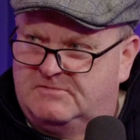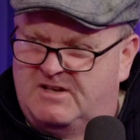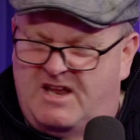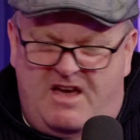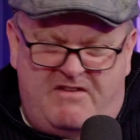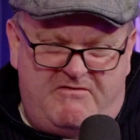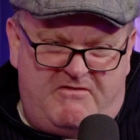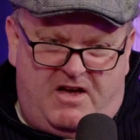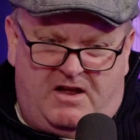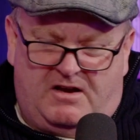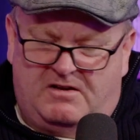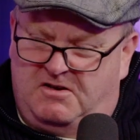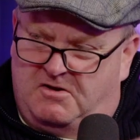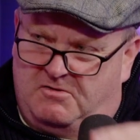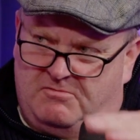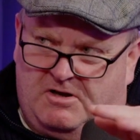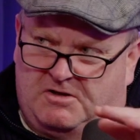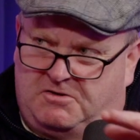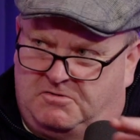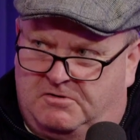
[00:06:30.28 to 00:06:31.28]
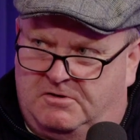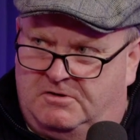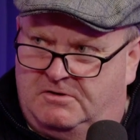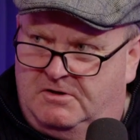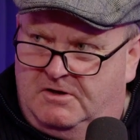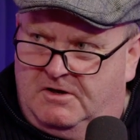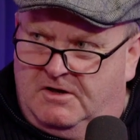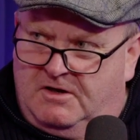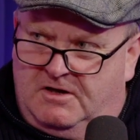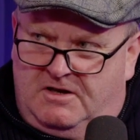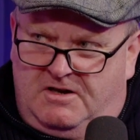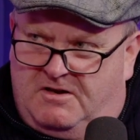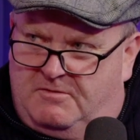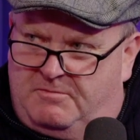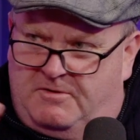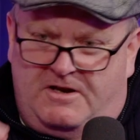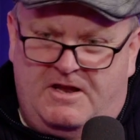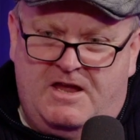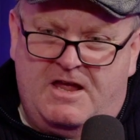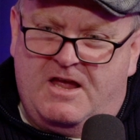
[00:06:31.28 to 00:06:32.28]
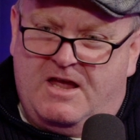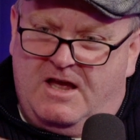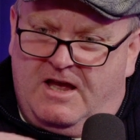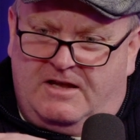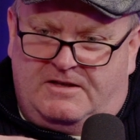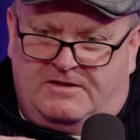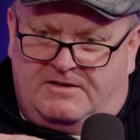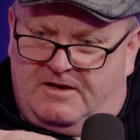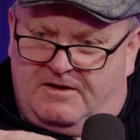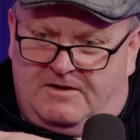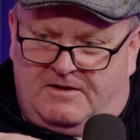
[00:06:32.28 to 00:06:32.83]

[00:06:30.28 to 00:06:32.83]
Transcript: Never. You know I don't. You know what I mean?